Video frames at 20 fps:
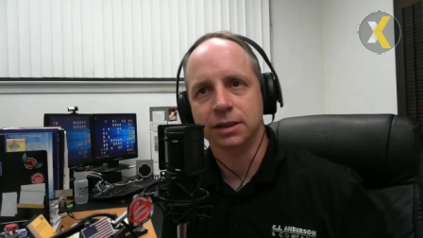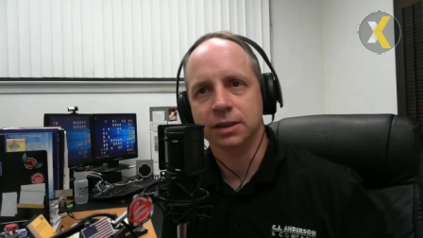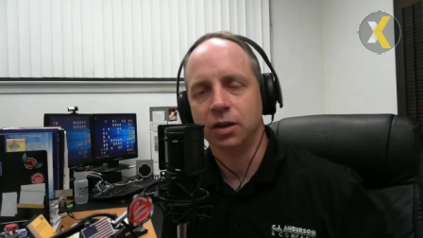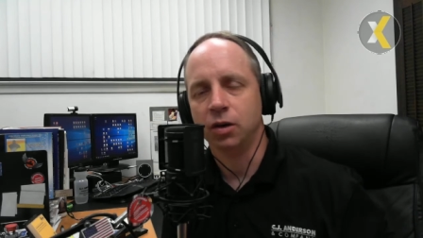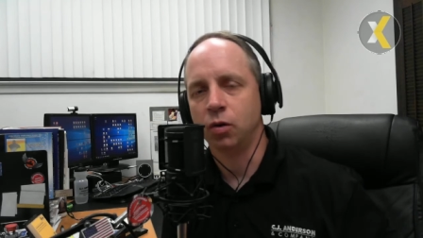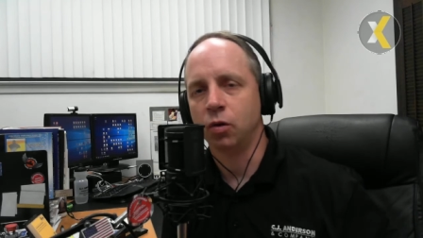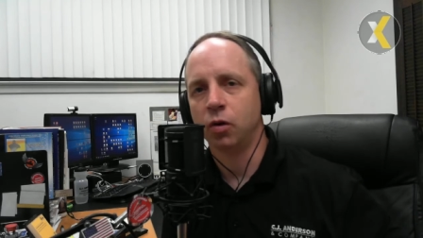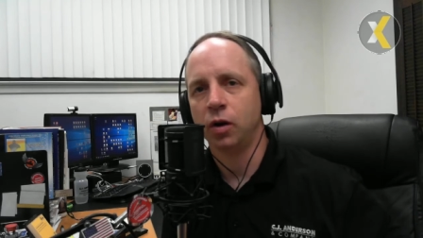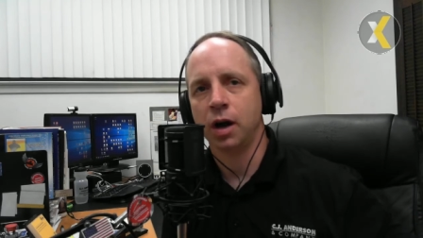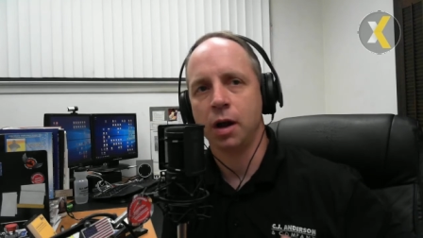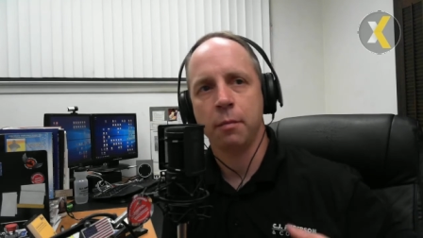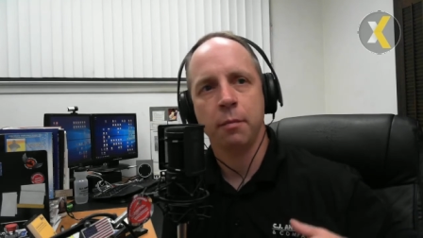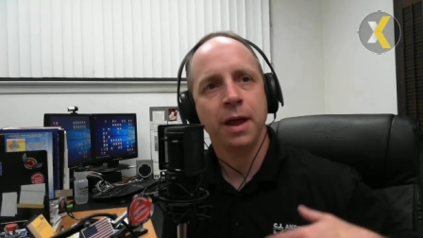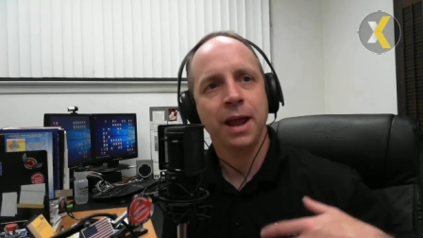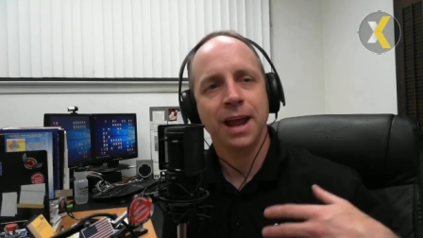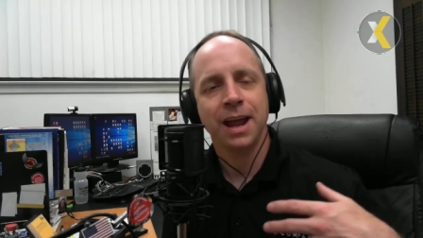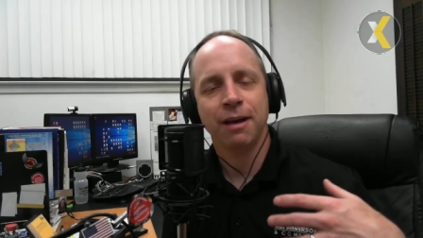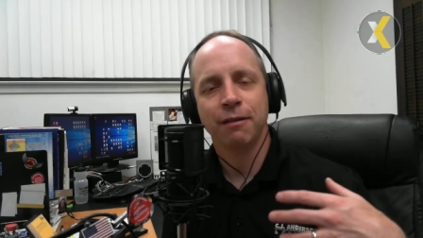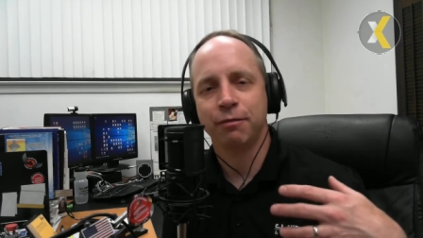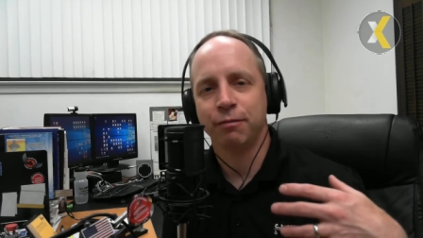or I may
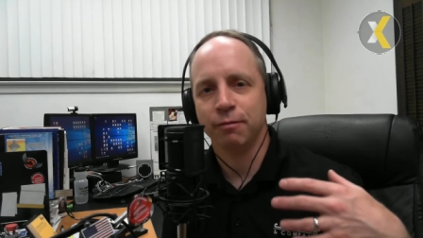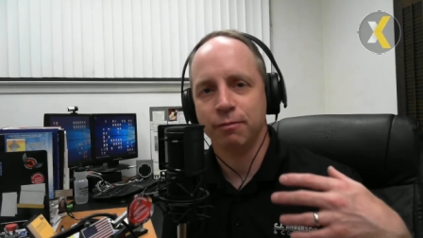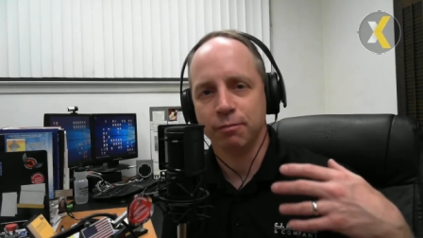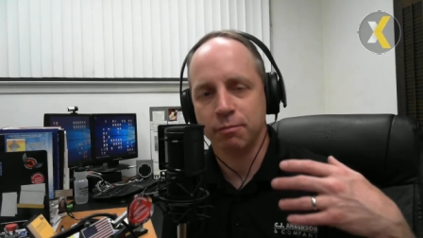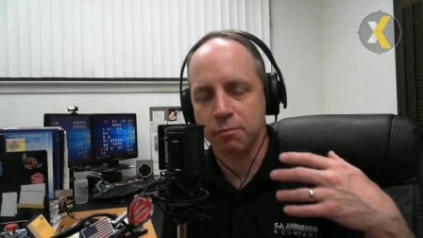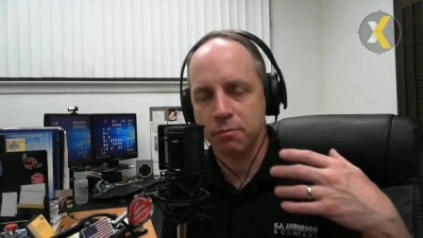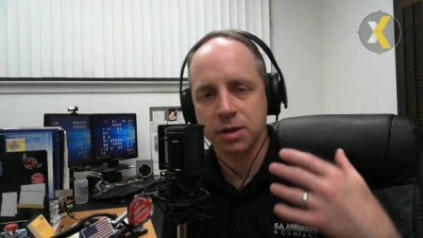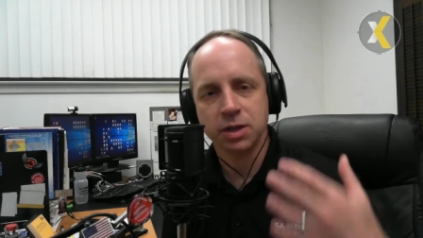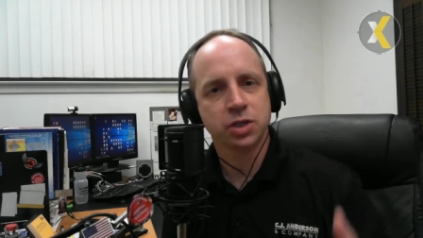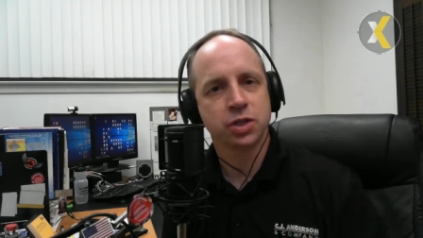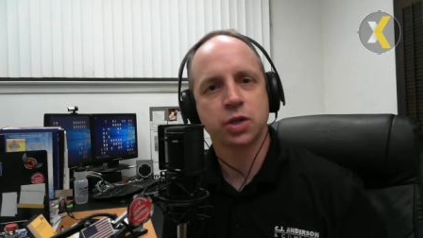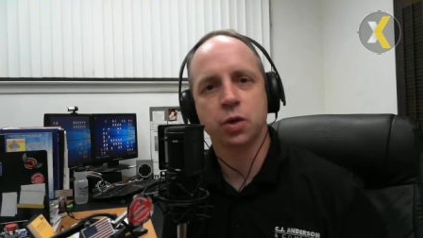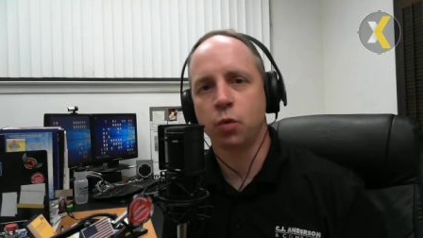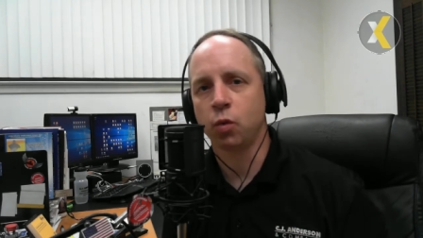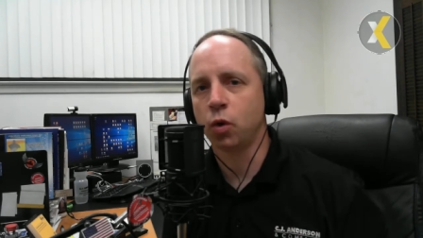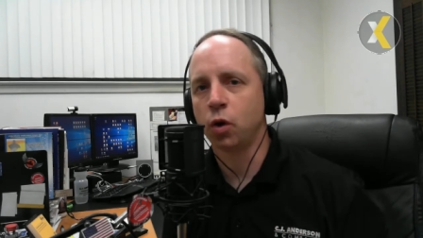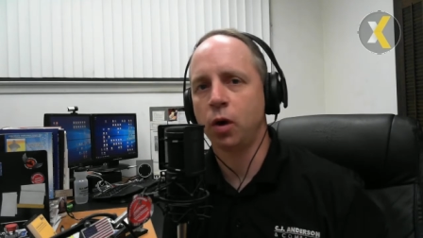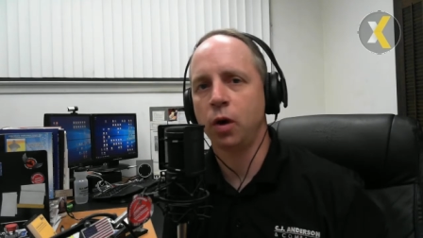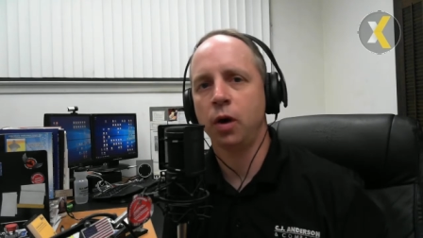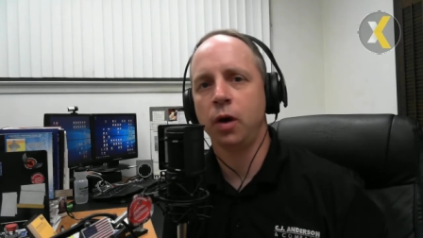have missed a
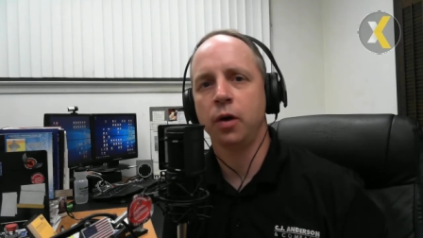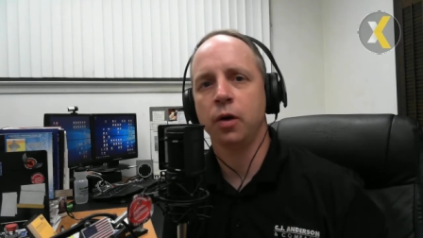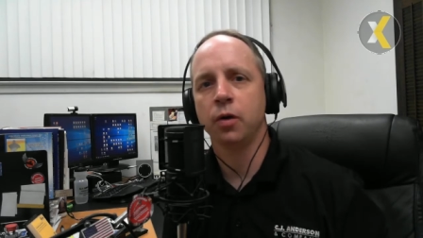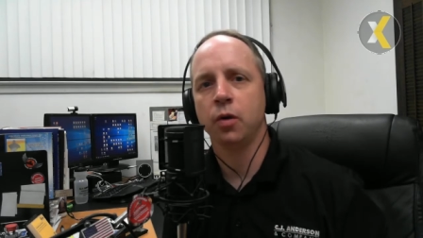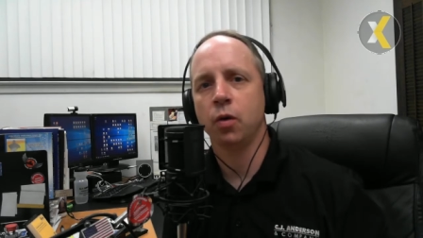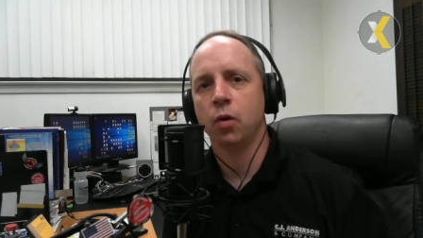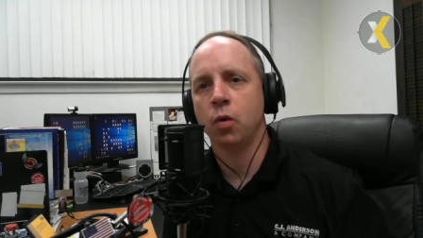word,